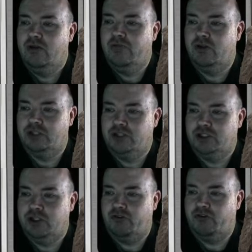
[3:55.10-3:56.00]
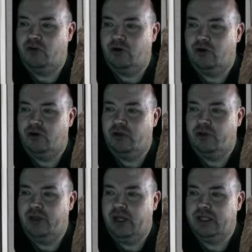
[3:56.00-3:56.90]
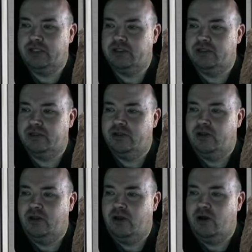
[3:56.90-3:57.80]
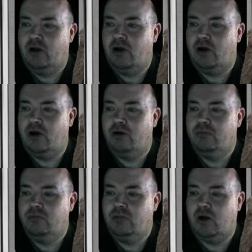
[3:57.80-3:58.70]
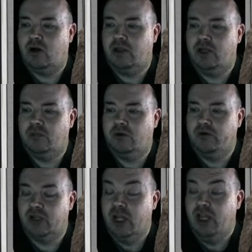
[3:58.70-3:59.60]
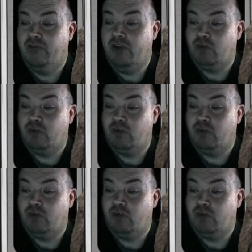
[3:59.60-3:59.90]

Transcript: versions of Frogger that are arcade perfect. In fact,